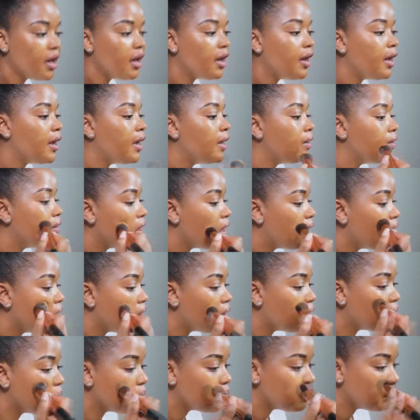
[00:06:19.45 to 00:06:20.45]
and
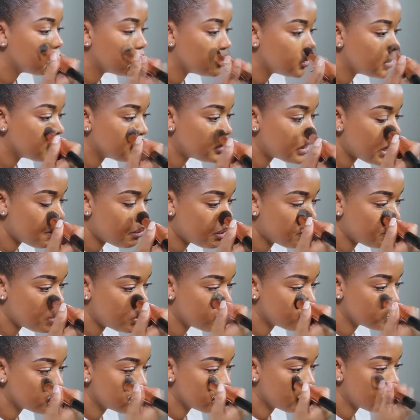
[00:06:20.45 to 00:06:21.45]
then the dabbing
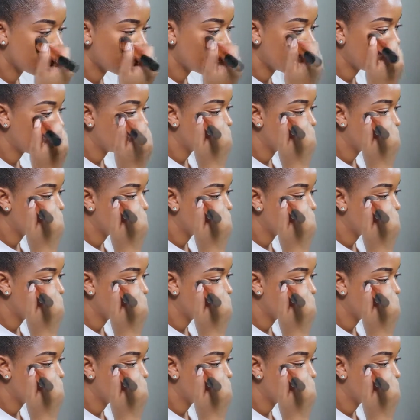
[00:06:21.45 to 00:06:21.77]
motion again